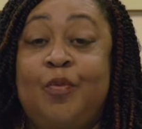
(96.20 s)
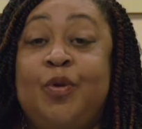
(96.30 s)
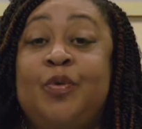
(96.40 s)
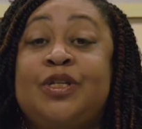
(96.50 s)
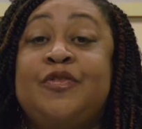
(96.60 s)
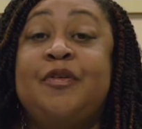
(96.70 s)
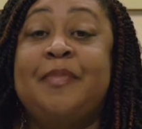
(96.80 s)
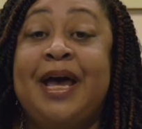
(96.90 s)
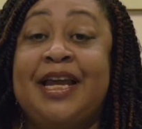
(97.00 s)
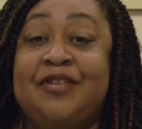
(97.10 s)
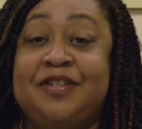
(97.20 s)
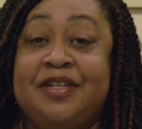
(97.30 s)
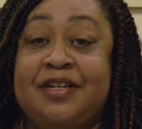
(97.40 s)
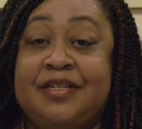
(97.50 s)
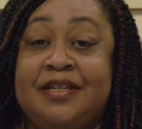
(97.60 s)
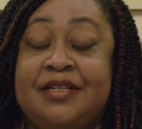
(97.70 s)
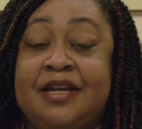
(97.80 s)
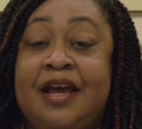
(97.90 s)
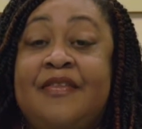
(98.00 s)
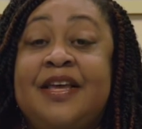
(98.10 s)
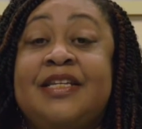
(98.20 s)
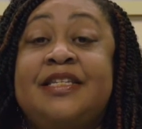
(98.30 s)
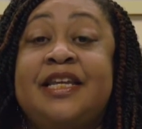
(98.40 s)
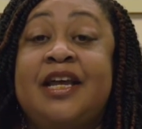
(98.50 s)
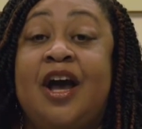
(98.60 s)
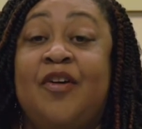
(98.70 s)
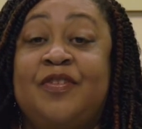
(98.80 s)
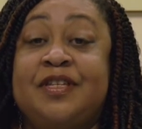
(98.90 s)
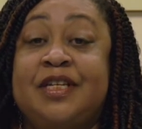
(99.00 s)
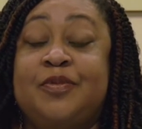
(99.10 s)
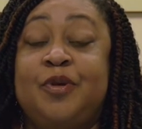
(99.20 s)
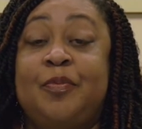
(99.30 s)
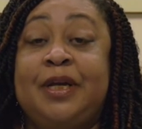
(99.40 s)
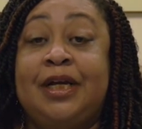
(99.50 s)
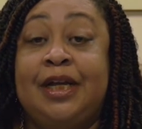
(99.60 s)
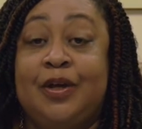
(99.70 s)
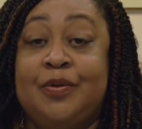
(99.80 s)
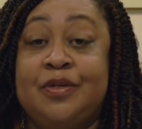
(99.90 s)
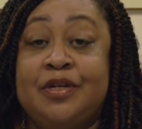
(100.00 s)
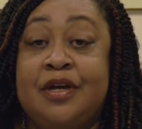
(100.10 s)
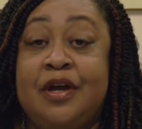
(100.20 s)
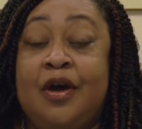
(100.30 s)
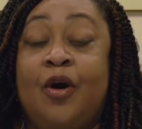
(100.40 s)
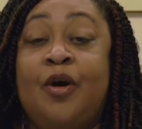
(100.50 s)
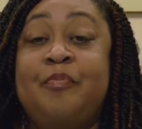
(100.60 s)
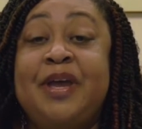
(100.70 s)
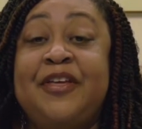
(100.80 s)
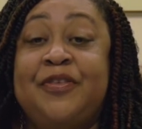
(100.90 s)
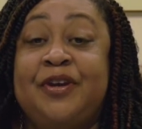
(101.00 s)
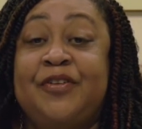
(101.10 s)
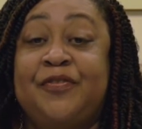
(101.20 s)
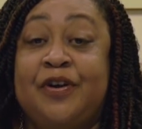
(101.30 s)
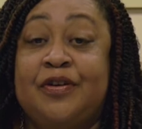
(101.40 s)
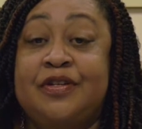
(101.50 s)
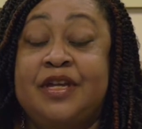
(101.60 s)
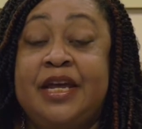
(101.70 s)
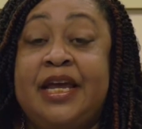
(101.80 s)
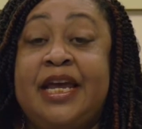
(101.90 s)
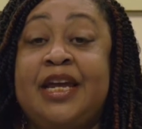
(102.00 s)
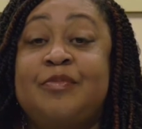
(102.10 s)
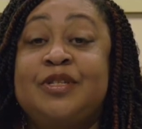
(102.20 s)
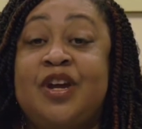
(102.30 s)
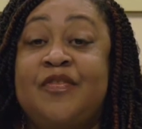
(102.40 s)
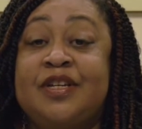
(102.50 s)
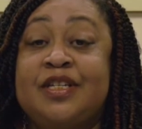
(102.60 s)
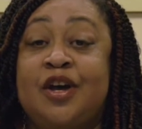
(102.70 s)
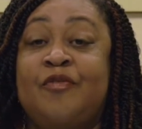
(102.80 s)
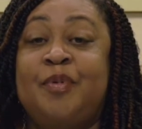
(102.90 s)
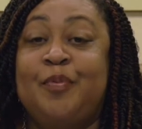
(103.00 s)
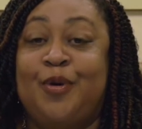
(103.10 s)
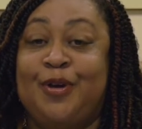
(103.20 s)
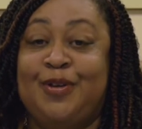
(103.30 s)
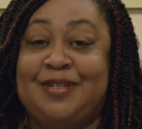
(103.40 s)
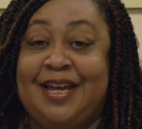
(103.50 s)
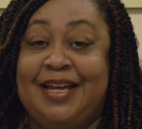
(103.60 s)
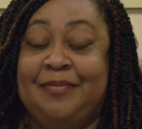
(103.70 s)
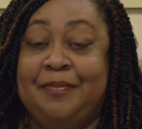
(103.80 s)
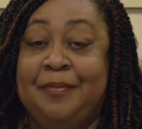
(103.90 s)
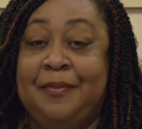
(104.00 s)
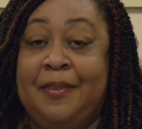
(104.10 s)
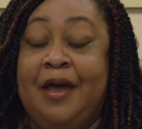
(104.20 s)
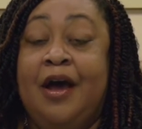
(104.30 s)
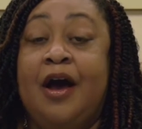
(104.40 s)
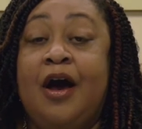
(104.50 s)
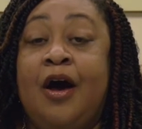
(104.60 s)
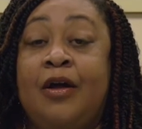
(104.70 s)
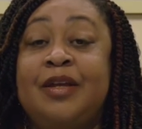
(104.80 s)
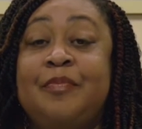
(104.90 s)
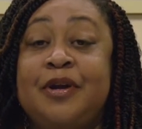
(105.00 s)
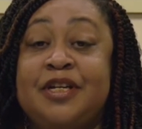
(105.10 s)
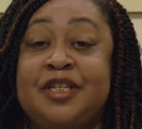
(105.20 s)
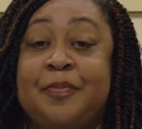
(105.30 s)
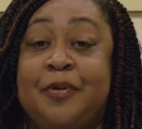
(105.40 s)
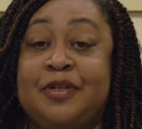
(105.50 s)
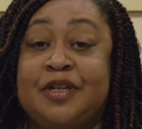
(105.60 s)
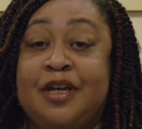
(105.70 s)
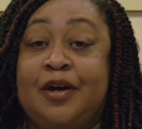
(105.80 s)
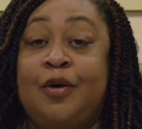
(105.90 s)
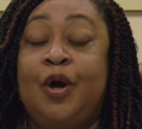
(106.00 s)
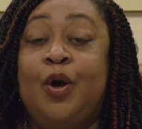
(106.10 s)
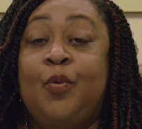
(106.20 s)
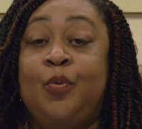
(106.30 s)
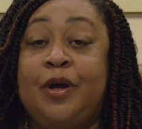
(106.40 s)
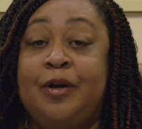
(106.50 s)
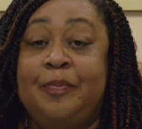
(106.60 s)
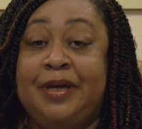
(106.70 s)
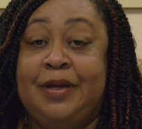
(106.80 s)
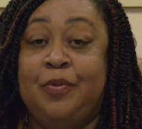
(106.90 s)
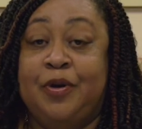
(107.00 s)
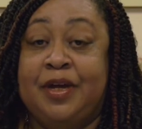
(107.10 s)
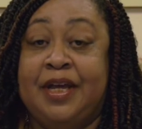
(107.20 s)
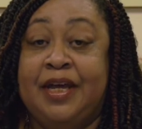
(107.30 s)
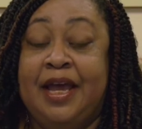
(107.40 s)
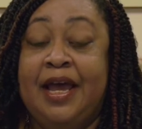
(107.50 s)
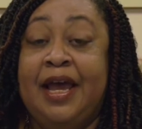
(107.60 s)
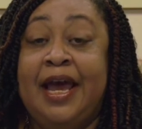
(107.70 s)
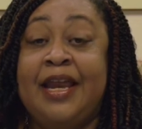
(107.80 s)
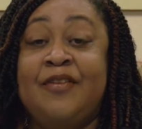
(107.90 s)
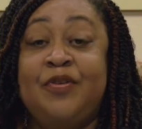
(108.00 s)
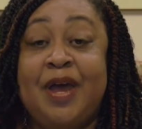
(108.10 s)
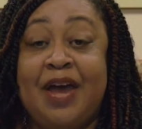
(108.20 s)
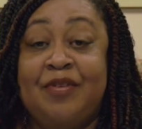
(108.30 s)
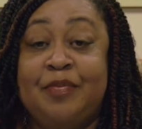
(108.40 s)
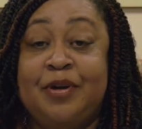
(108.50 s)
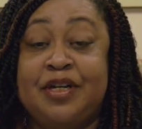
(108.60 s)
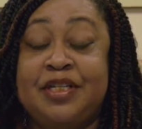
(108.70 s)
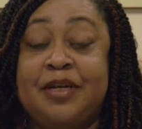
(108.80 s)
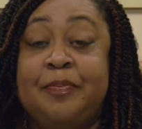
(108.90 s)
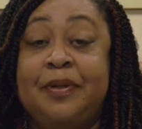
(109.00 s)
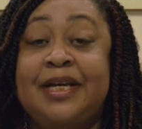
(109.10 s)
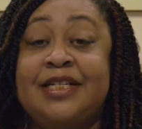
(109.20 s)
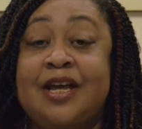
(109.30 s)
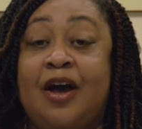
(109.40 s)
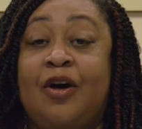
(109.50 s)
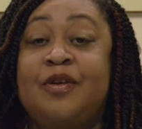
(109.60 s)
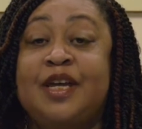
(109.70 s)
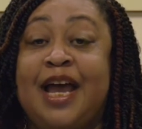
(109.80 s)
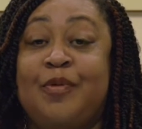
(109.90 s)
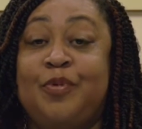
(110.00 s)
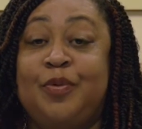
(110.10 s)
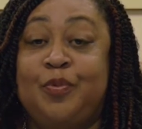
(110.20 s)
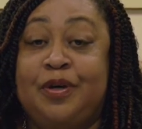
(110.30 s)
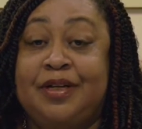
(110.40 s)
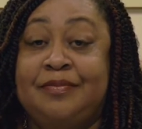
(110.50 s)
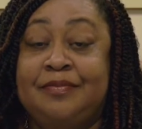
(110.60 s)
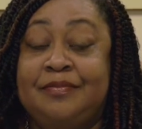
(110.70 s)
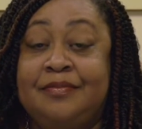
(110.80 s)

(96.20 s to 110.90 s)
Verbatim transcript: we want to remind our citizens that city offices will be closed on May 31st in observance of Memorial Day. All emergency personnel will be working, and if you have an emergency, please call 911.